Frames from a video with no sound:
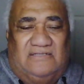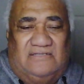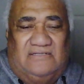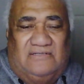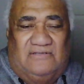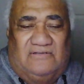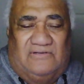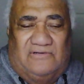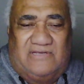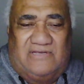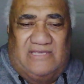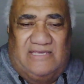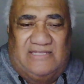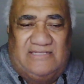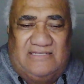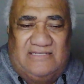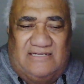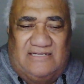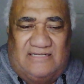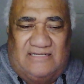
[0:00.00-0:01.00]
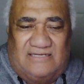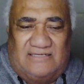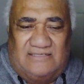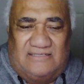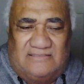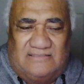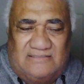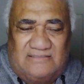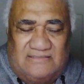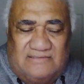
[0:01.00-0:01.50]
For Kenya la,
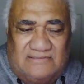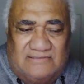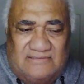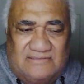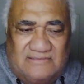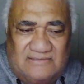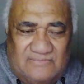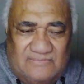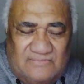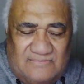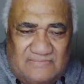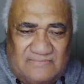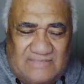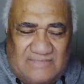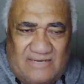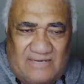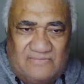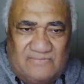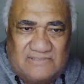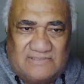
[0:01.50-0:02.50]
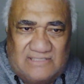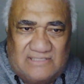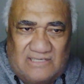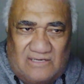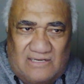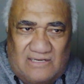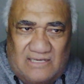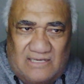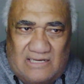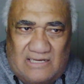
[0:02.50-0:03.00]
that was
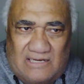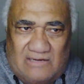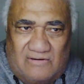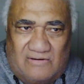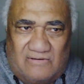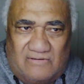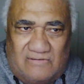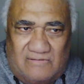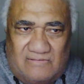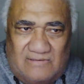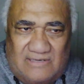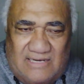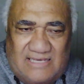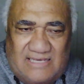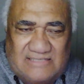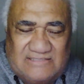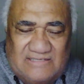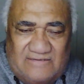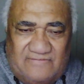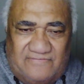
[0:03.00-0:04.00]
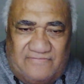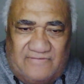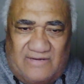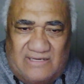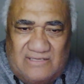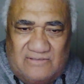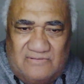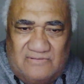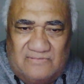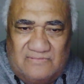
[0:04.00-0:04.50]
like our last and
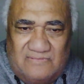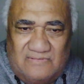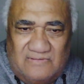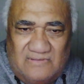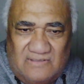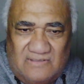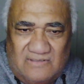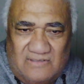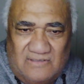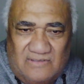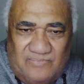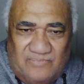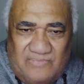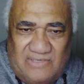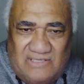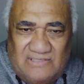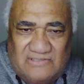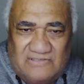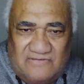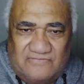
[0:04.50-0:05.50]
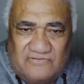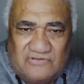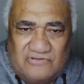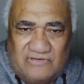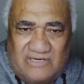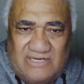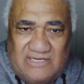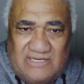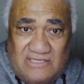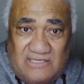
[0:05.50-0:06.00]
final means of
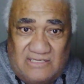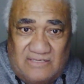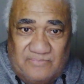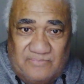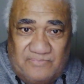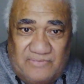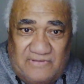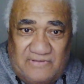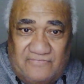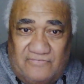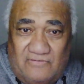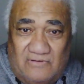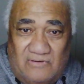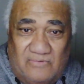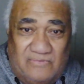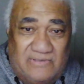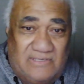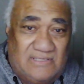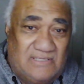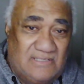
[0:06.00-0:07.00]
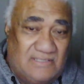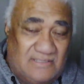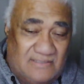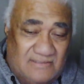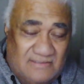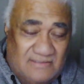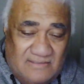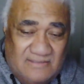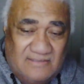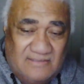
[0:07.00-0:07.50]
training before we
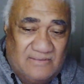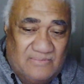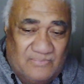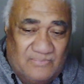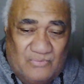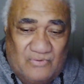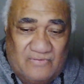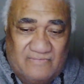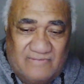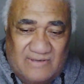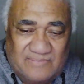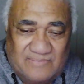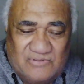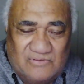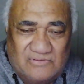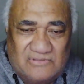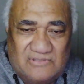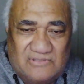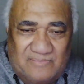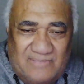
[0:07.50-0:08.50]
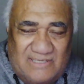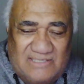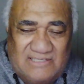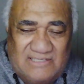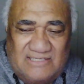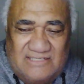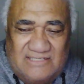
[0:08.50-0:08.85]
move up to Somalia.